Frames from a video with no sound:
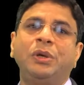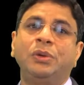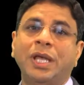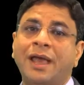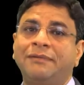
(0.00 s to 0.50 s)

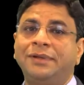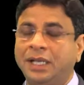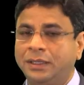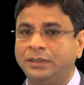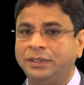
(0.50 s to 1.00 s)
could have
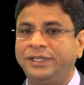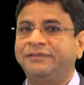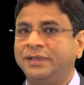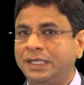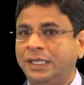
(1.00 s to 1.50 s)
done
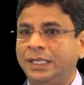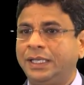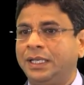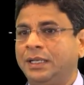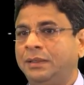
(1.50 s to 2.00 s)

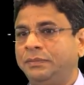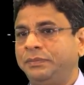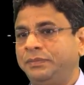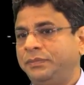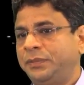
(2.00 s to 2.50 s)
differently,
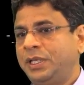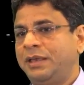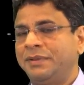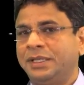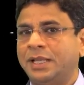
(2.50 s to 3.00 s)

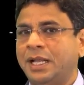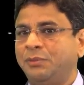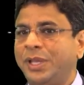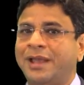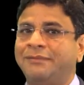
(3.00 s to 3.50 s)
given that
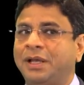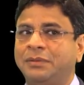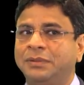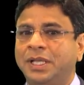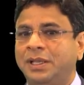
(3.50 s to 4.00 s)
we have
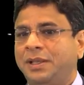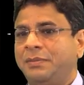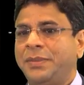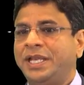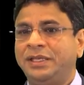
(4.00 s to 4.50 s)
now
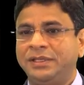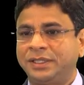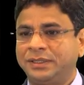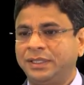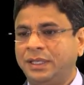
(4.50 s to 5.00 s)
many
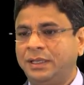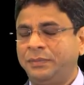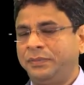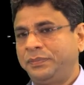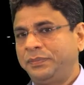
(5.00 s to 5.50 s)
years
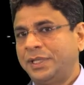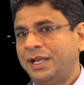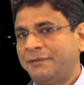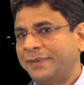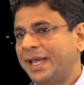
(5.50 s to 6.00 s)
that
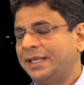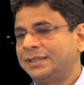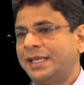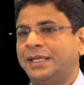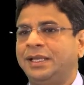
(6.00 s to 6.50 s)
have
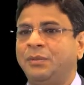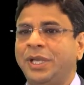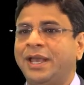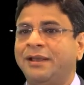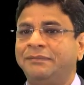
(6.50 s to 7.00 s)
passed, and then
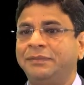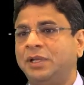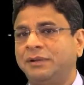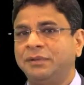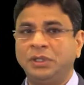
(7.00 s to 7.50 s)
we have a
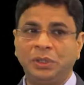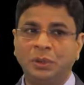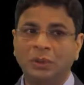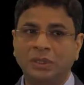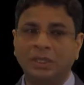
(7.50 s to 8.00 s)
lot of good
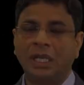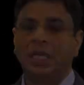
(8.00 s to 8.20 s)
tools,